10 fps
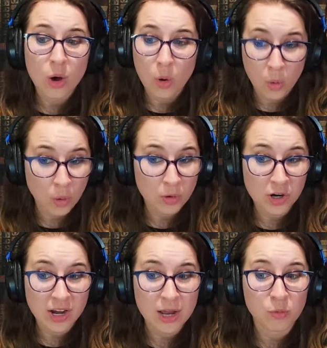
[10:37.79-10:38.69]

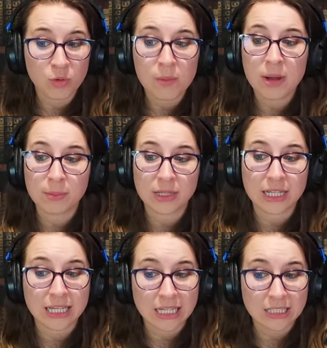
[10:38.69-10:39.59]
horror, and what might be
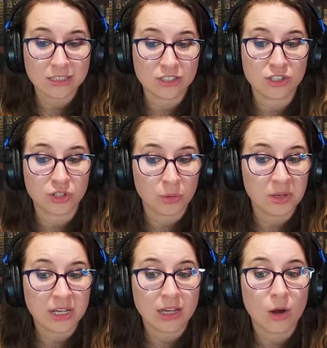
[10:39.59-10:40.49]
the key to
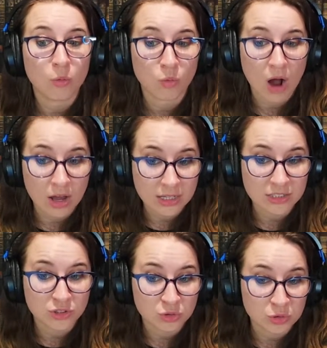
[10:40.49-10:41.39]
determining
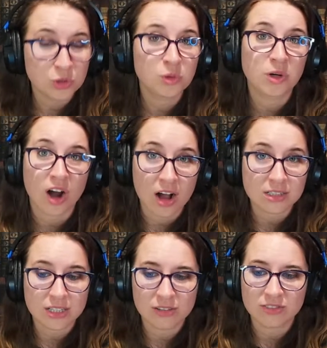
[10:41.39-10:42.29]
Roddy's true
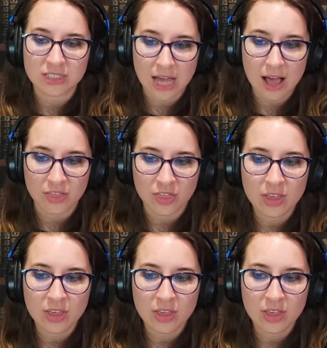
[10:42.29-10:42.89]
cause of death.